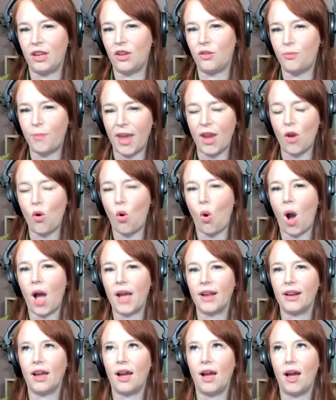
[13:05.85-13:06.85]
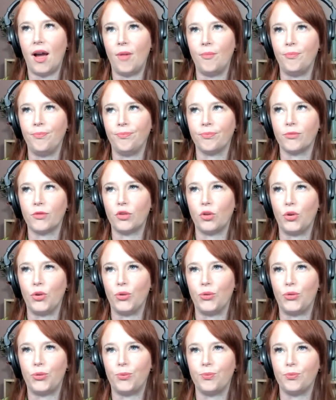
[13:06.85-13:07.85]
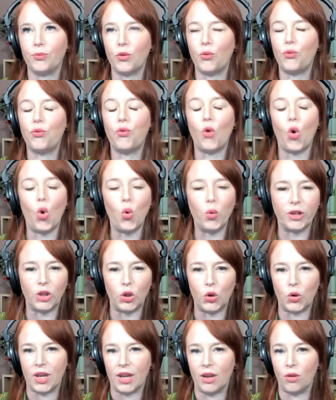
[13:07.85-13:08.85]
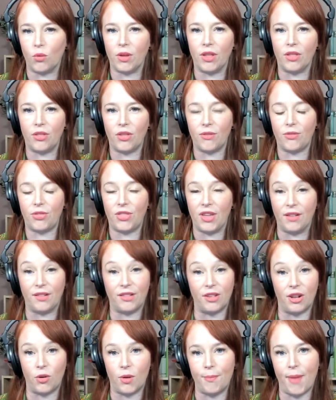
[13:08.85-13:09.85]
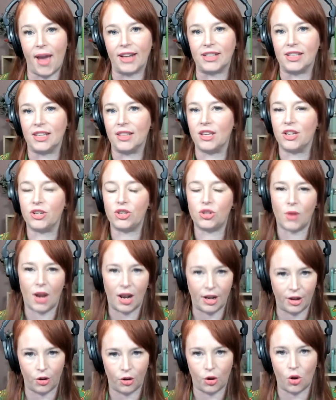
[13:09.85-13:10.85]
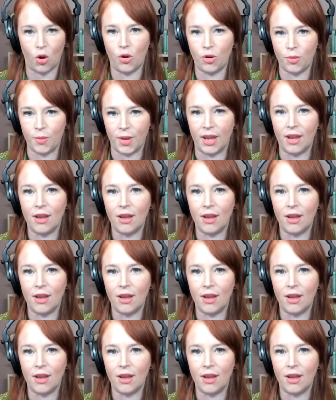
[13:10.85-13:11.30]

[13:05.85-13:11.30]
You've been quite sort of forward looking with things that are impacting the Australian economy.